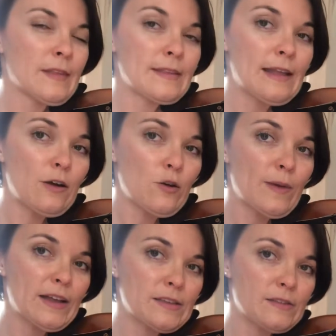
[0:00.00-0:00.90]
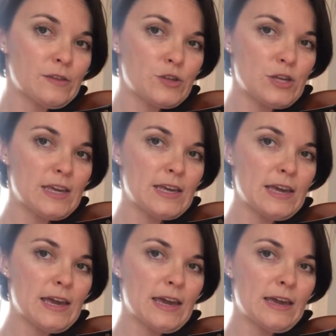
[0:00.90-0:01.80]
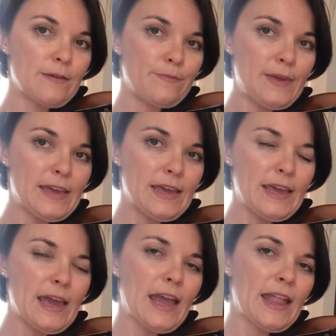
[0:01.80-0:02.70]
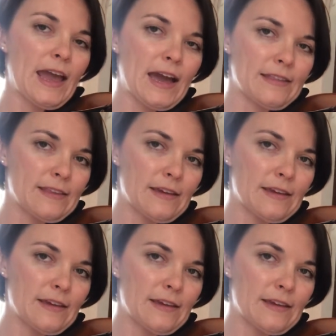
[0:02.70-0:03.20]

Now go back to the G, A, B, and add the